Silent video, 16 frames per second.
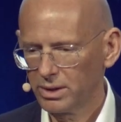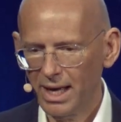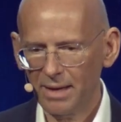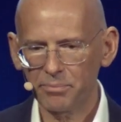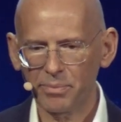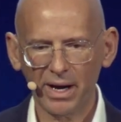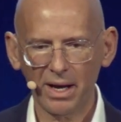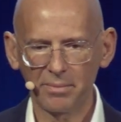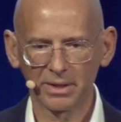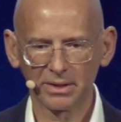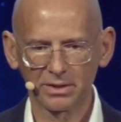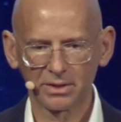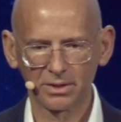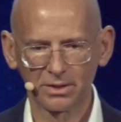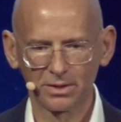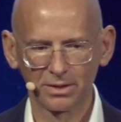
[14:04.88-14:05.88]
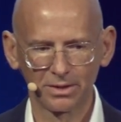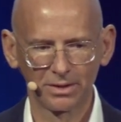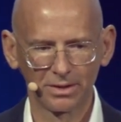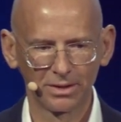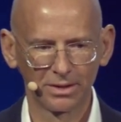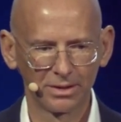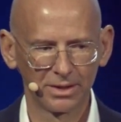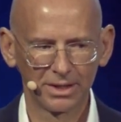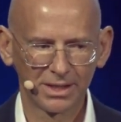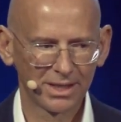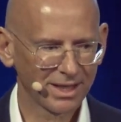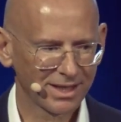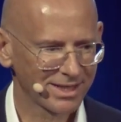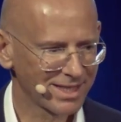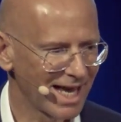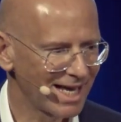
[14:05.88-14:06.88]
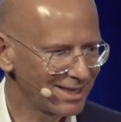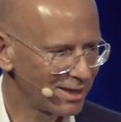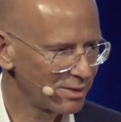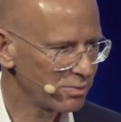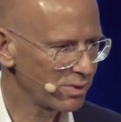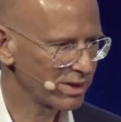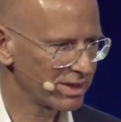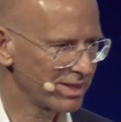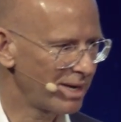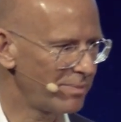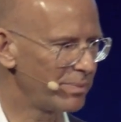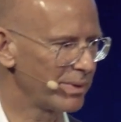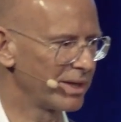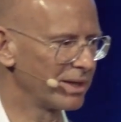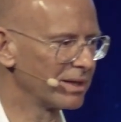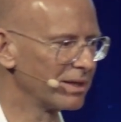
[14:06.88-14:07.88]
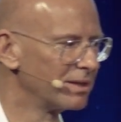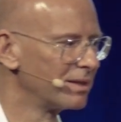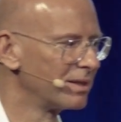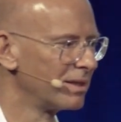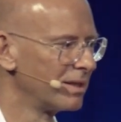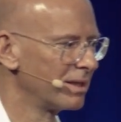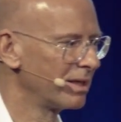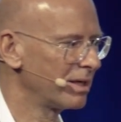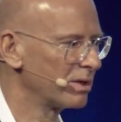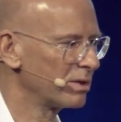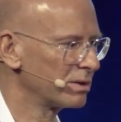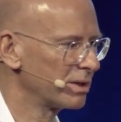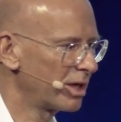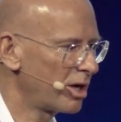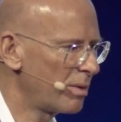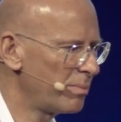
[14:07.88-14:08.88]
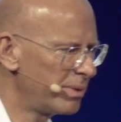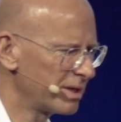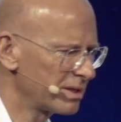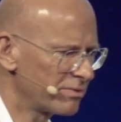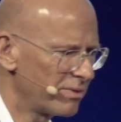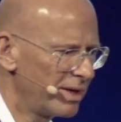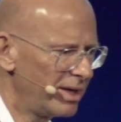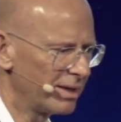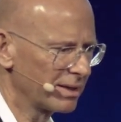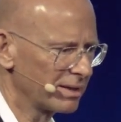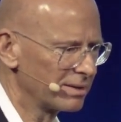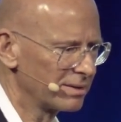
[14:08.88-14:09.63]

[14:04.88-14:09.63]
that premise, this is exactly what is happening. The company is failing.